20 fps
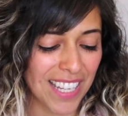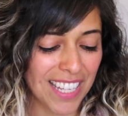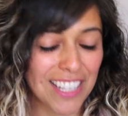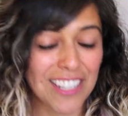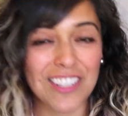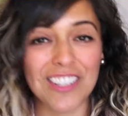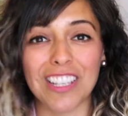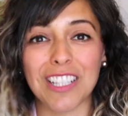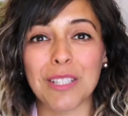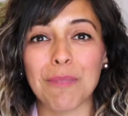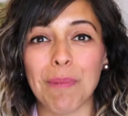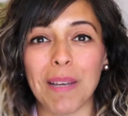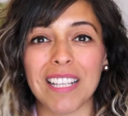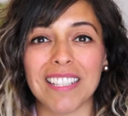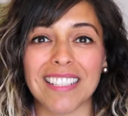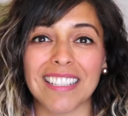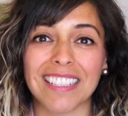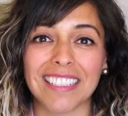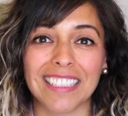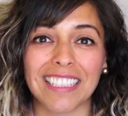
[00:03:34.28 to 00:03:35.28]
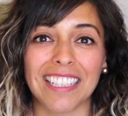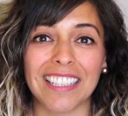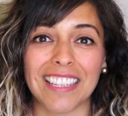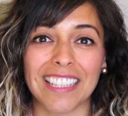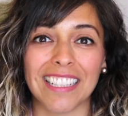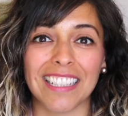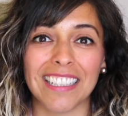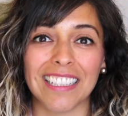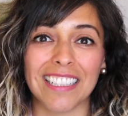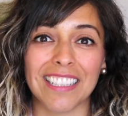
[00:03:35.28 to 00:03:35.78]
She's basically
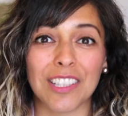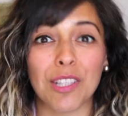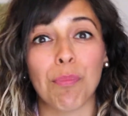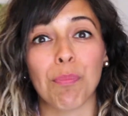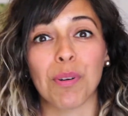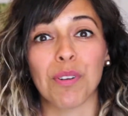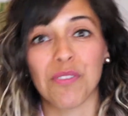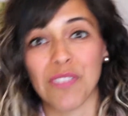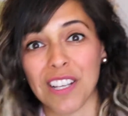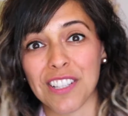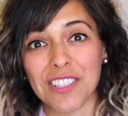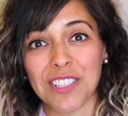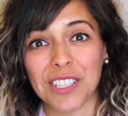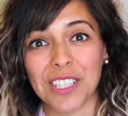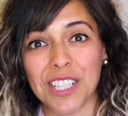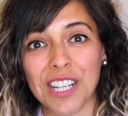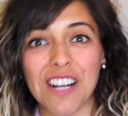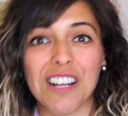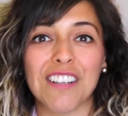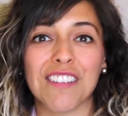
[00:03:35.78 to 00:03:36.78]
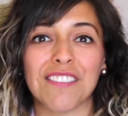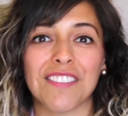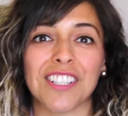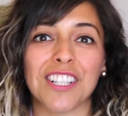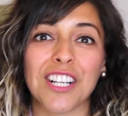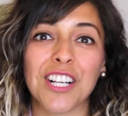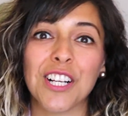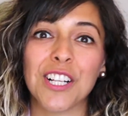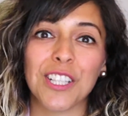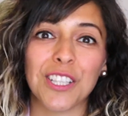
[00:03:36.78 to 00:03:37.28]
the professor of
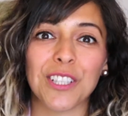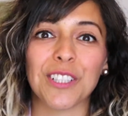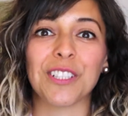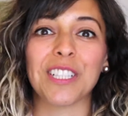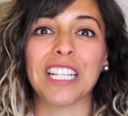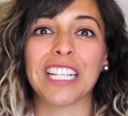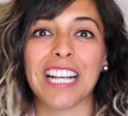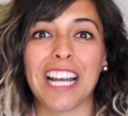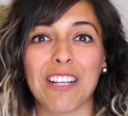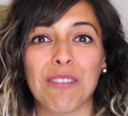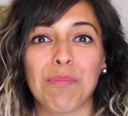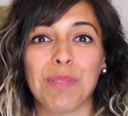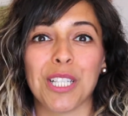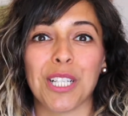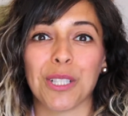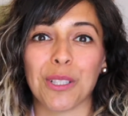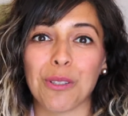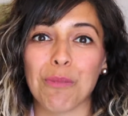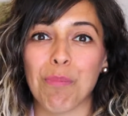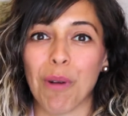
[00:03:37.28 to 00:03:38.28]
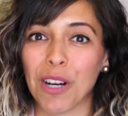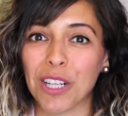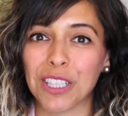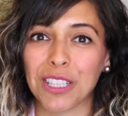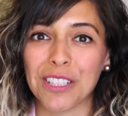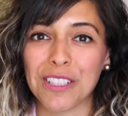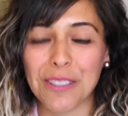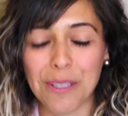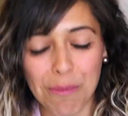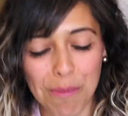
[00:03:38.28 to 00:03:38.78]
learning how to be a good
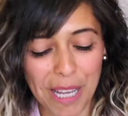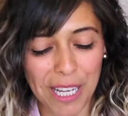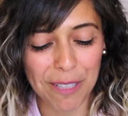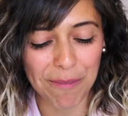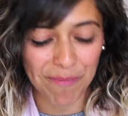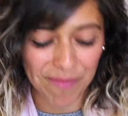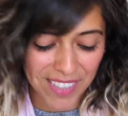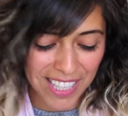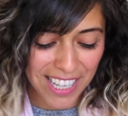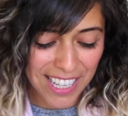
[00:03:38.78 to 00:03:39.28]
partner to men.